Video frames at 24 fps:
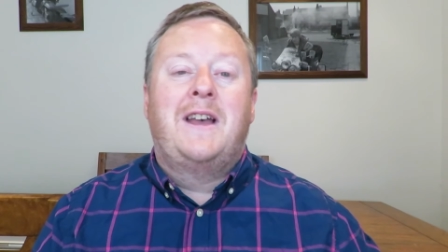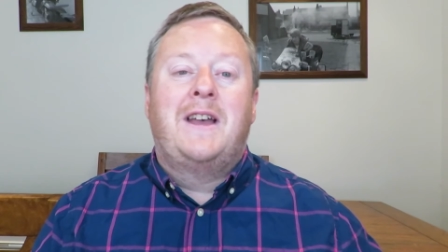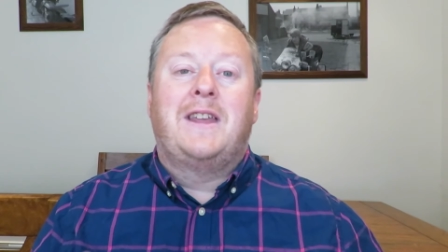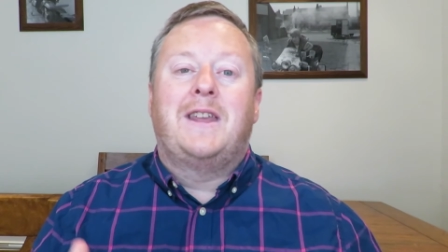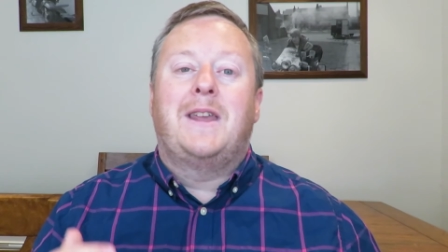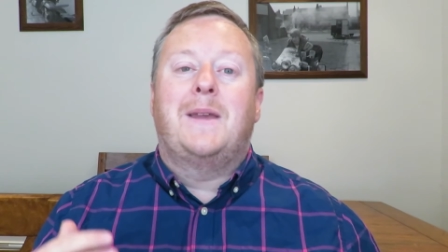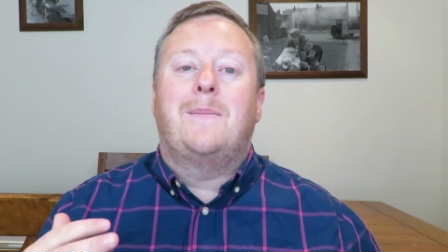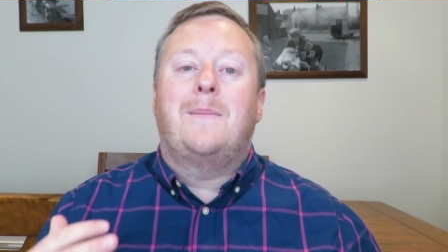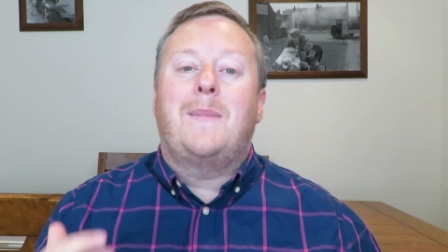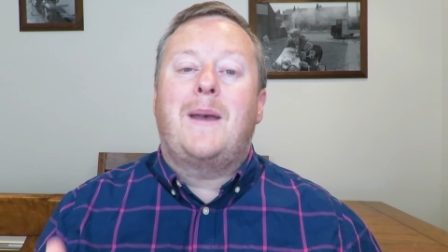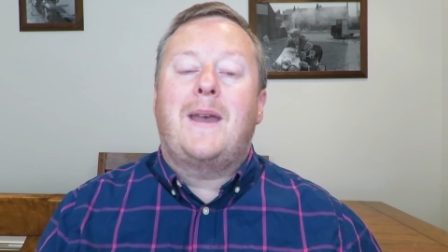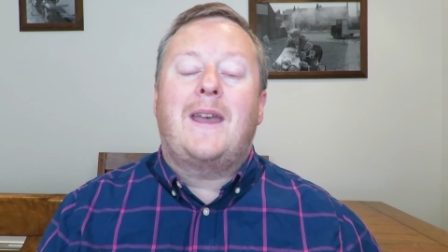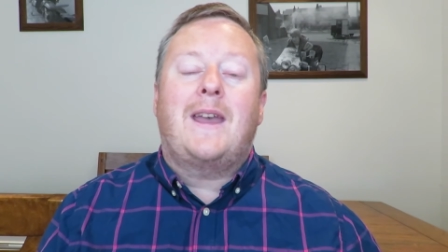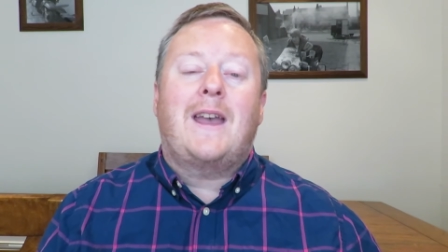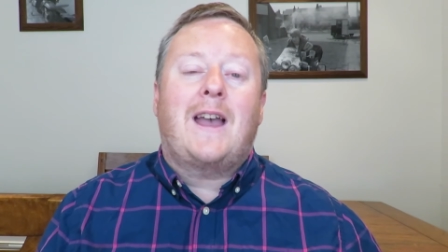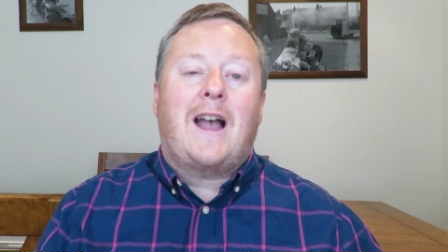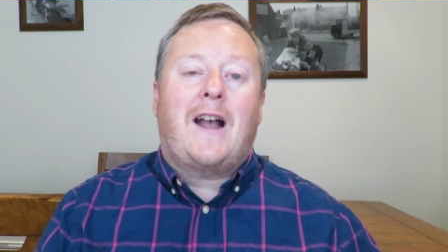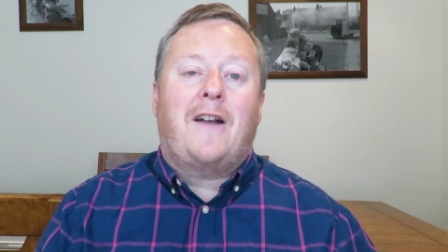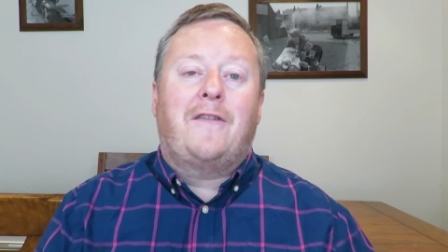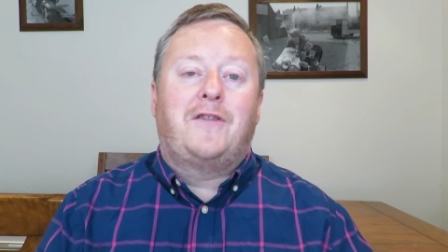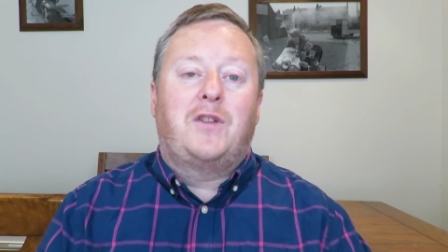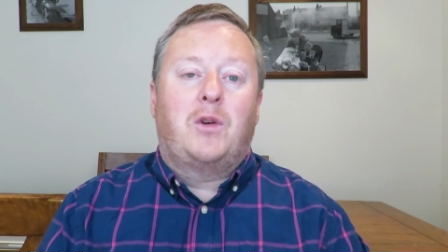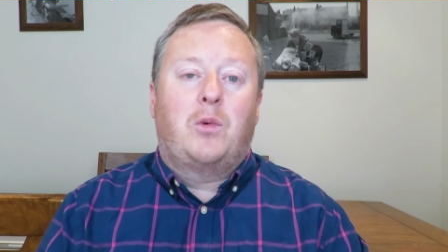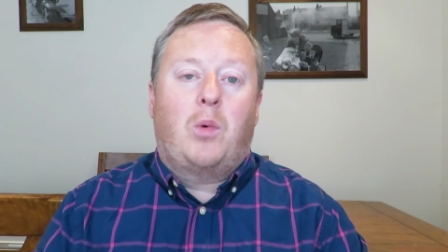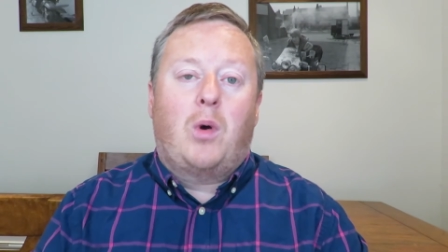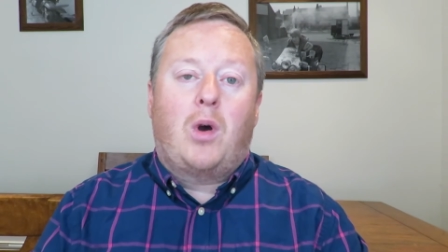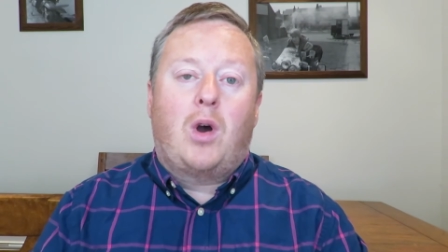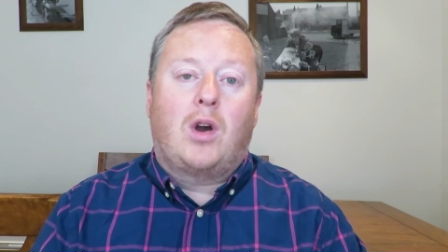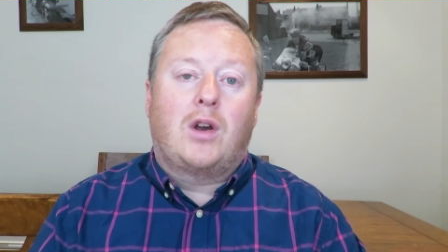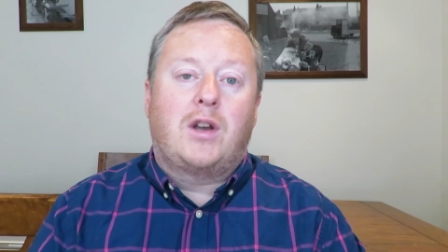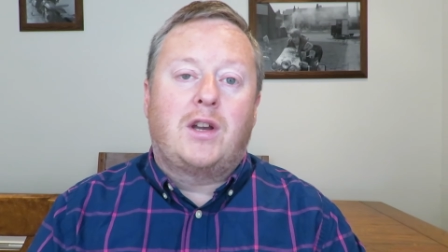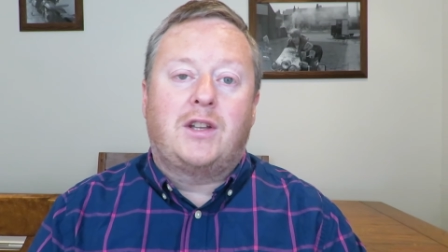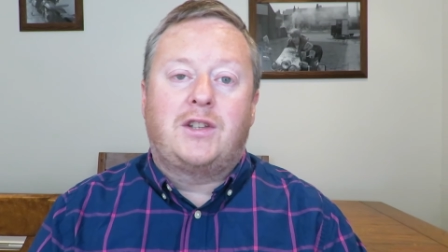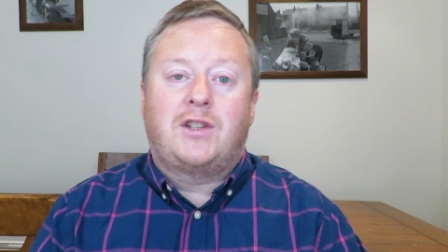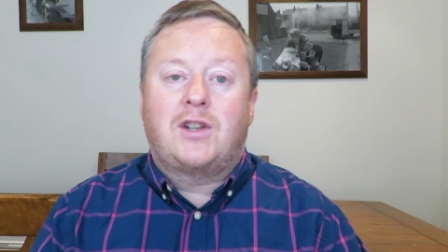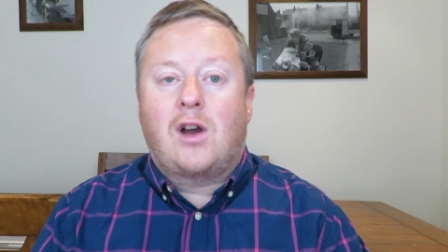You may have to
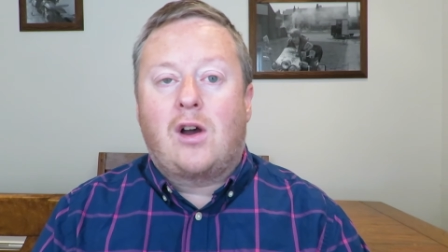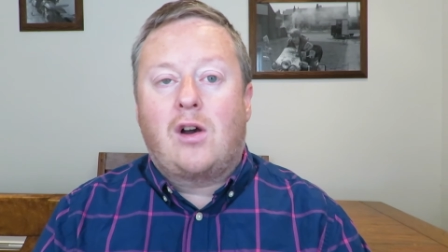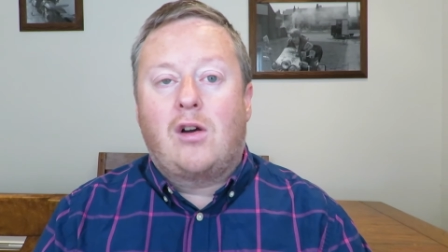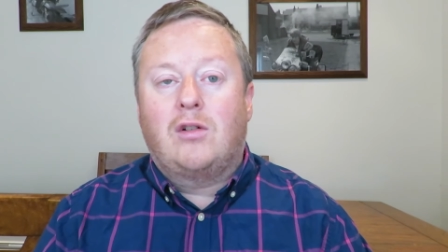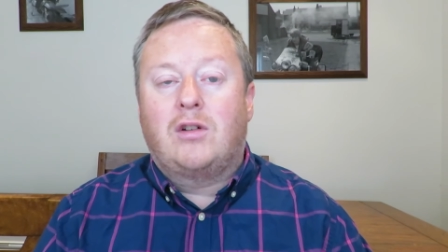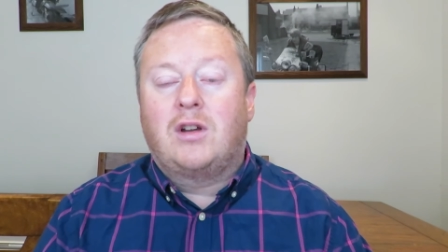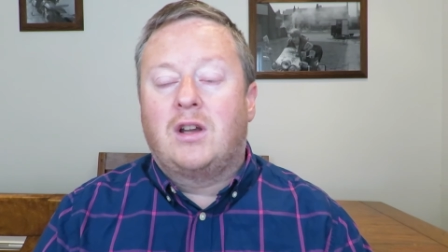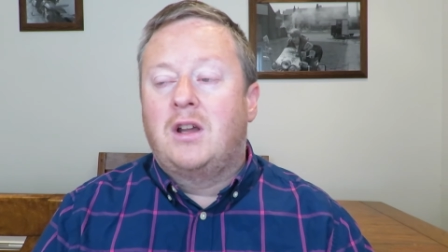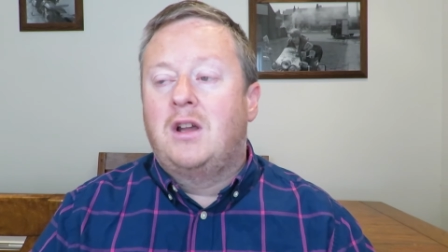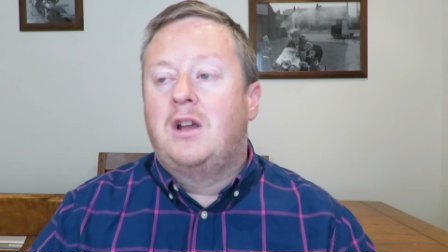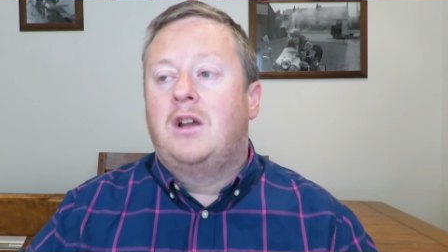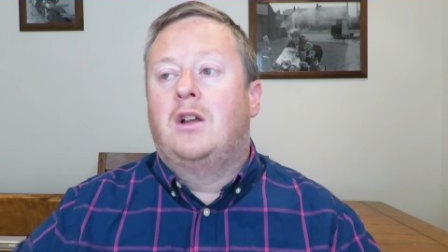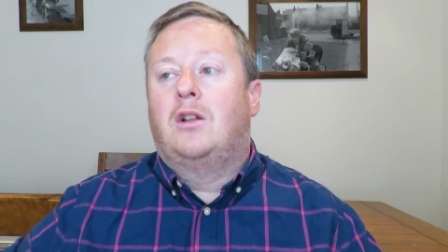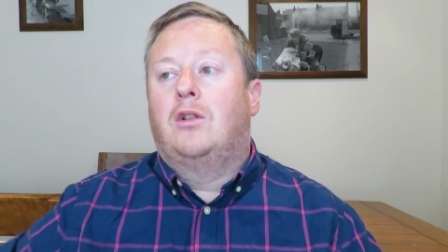walk a dog,